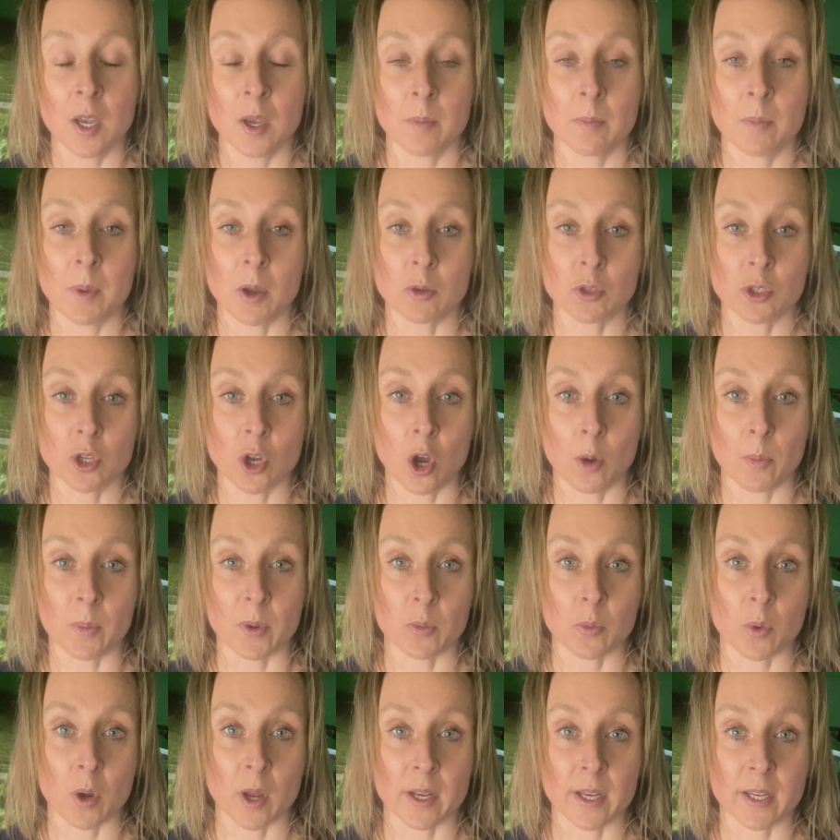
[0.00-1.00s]
most
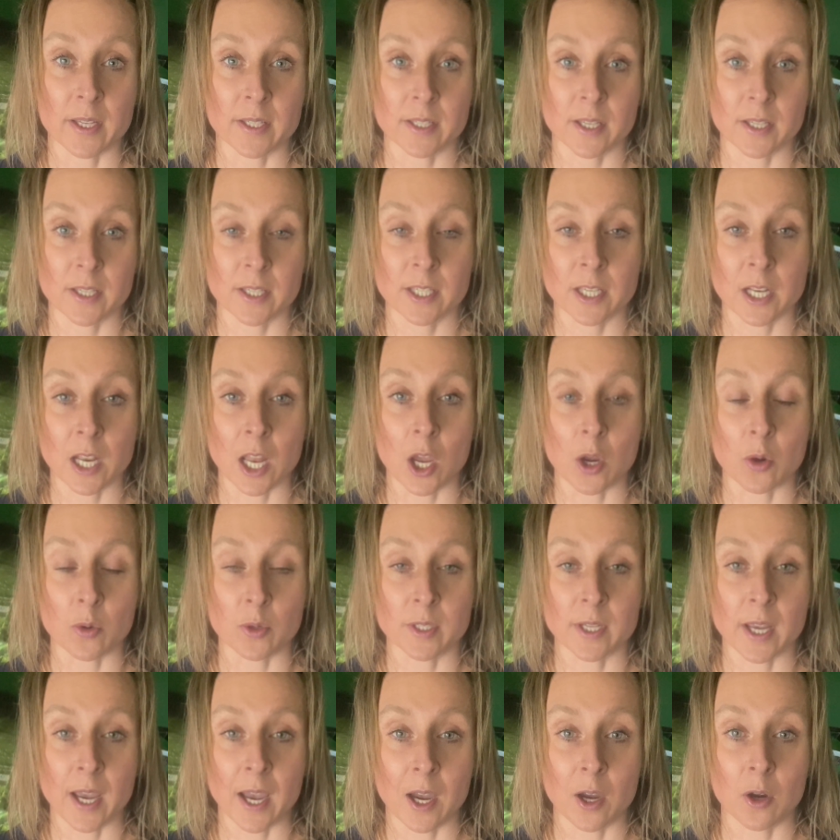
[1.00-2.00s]
common one is a slow
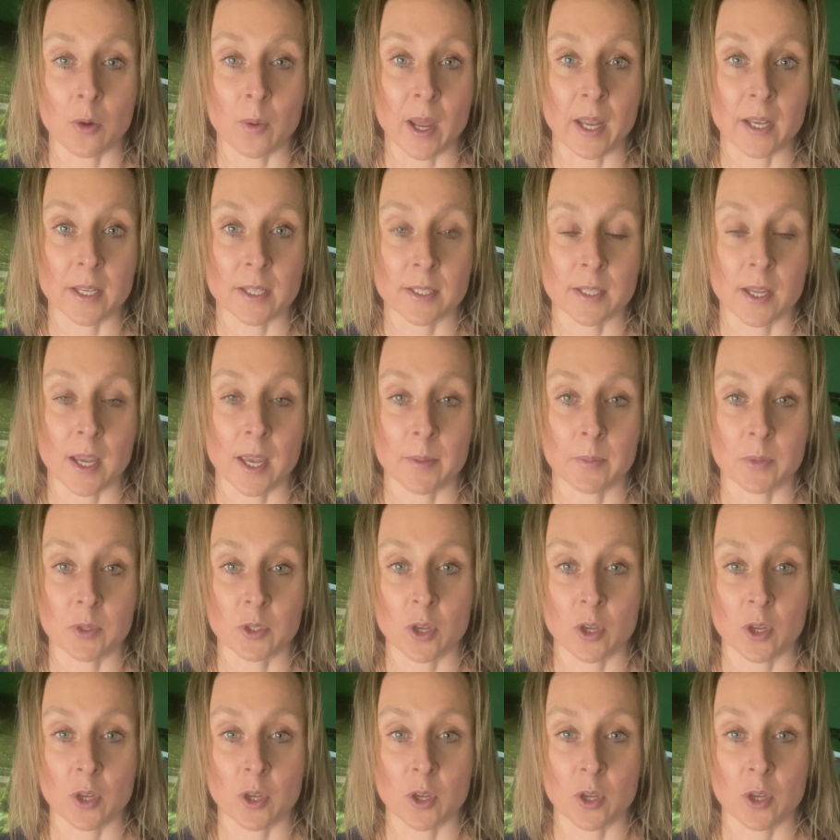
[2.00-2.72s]
DAO enzyme,